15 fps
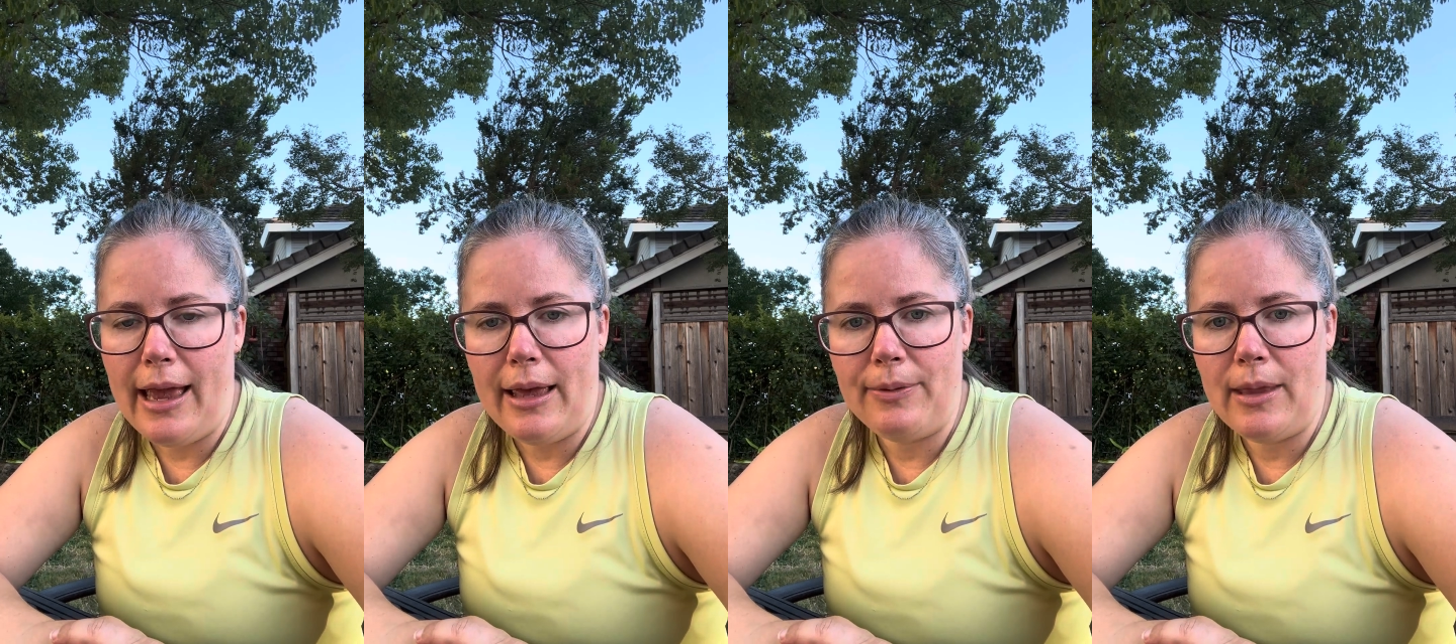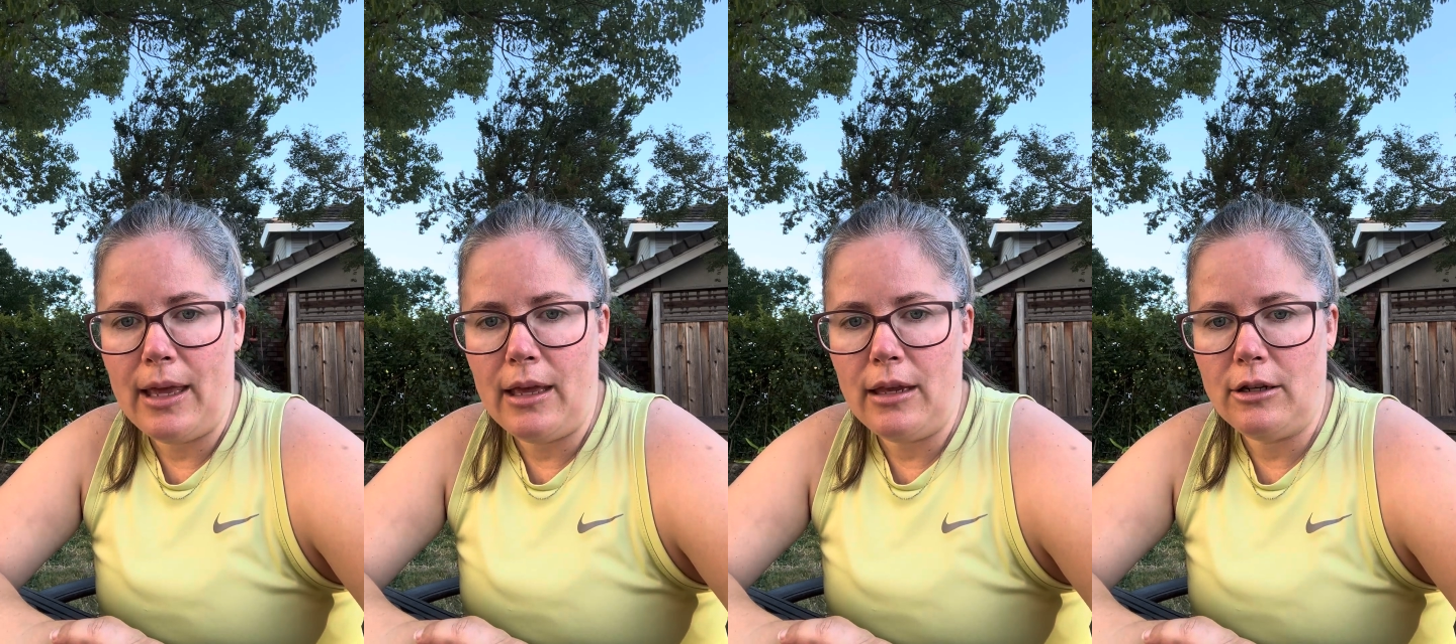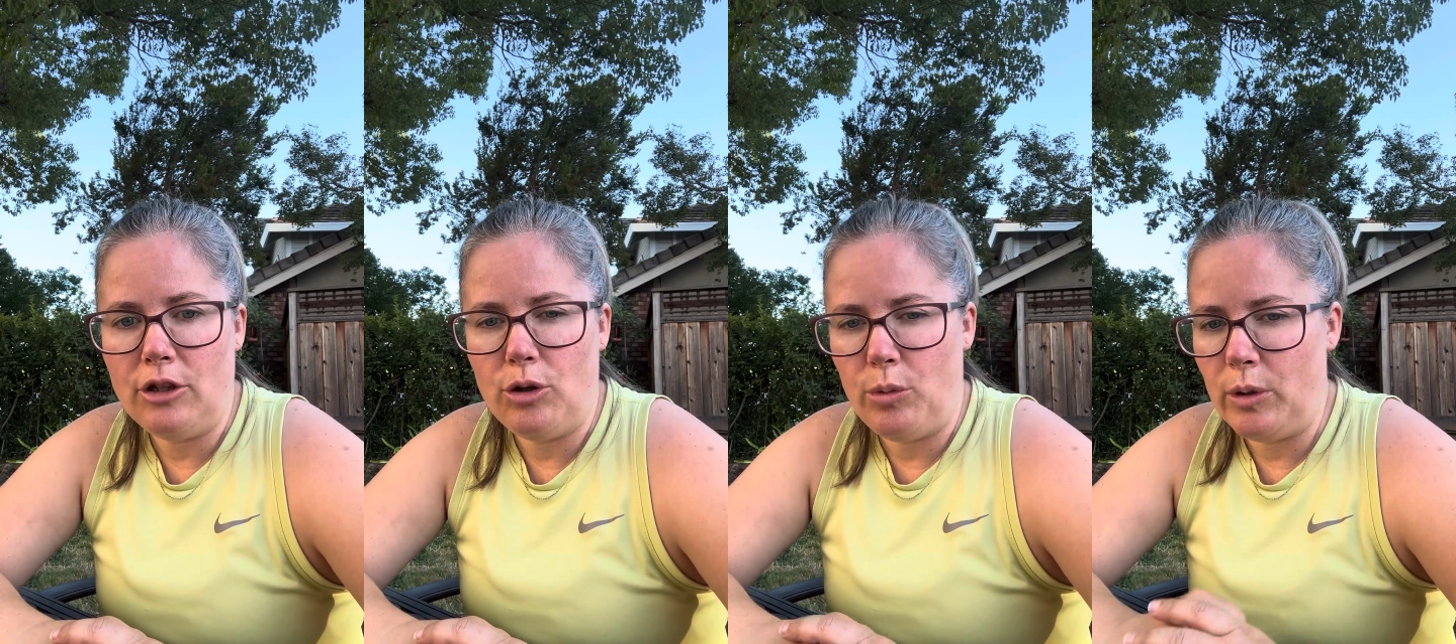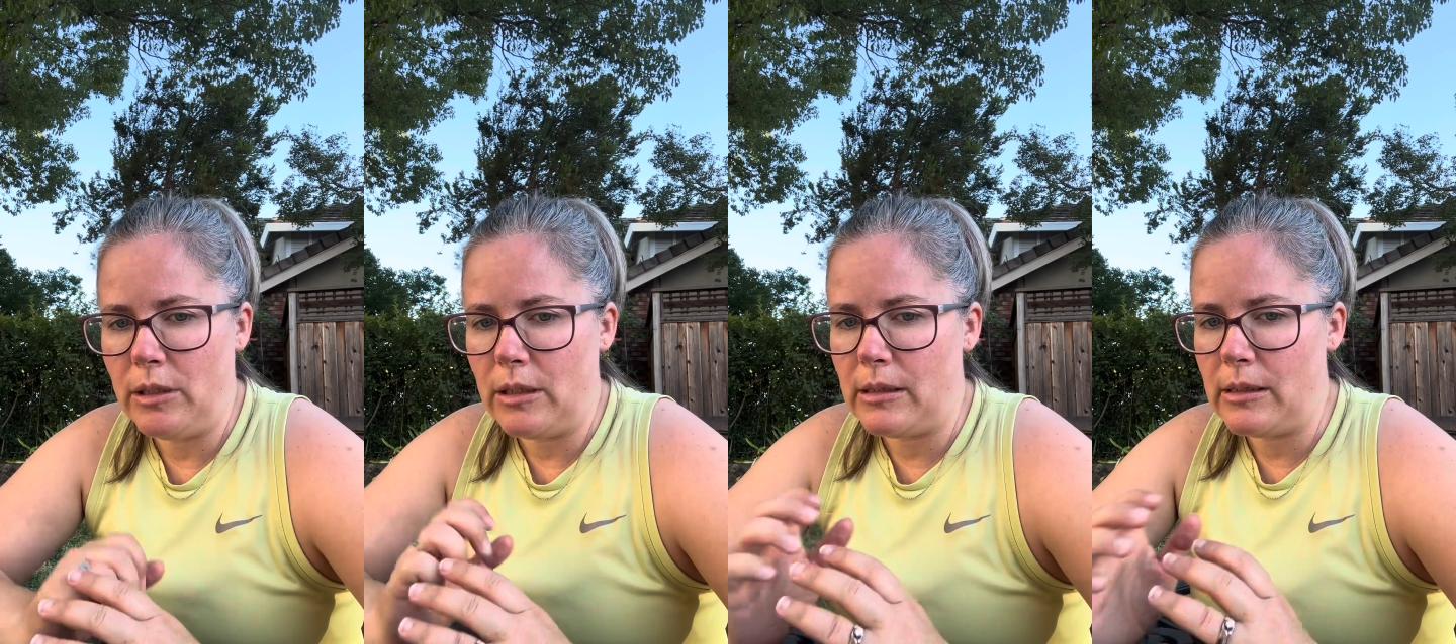and then you
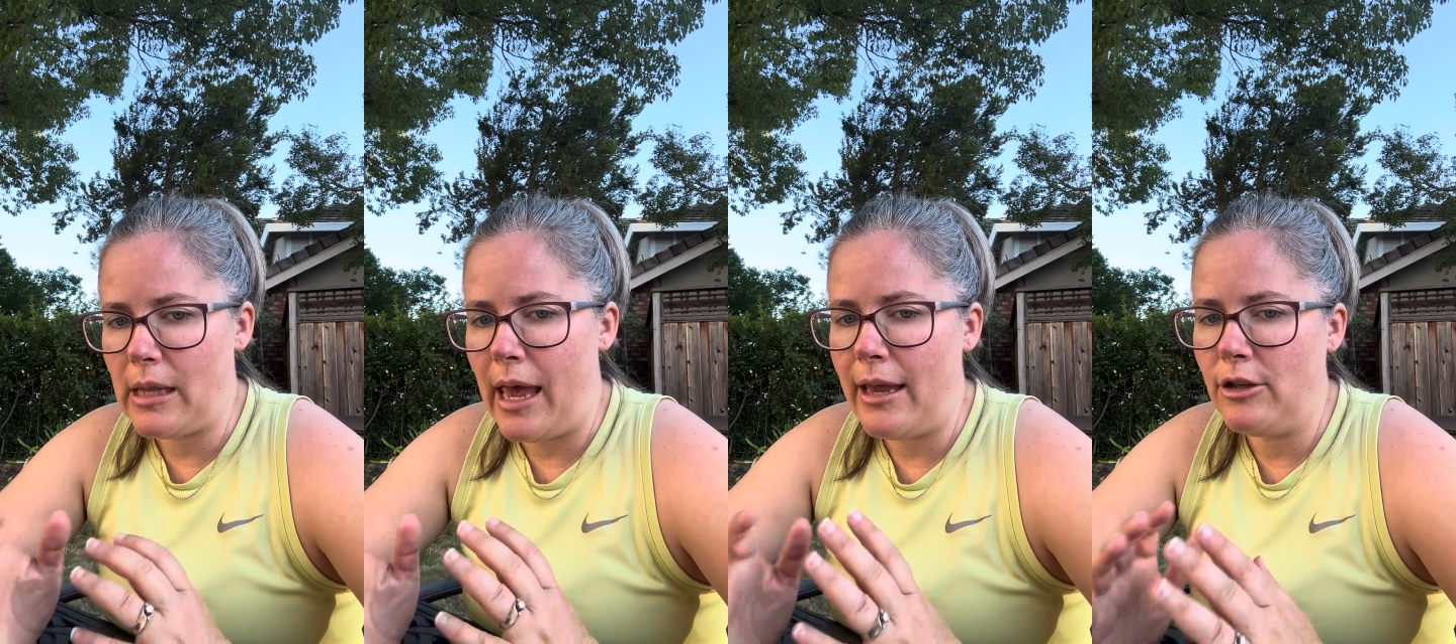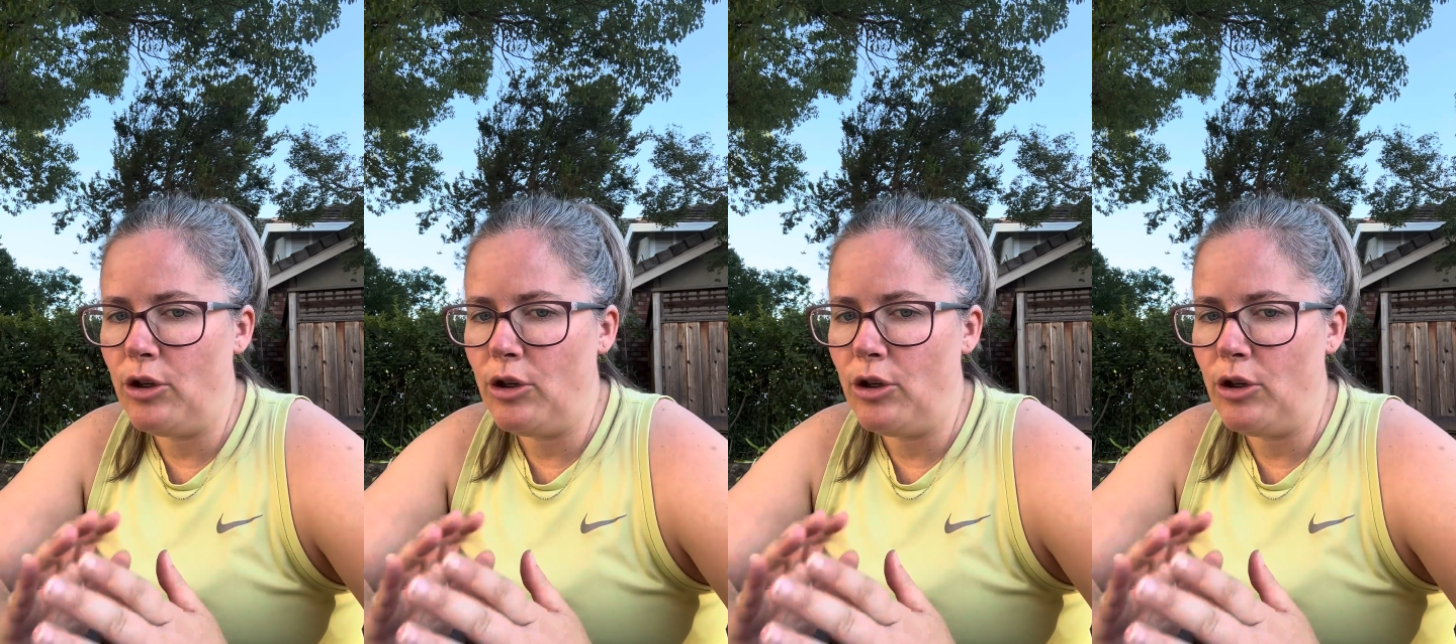would decide.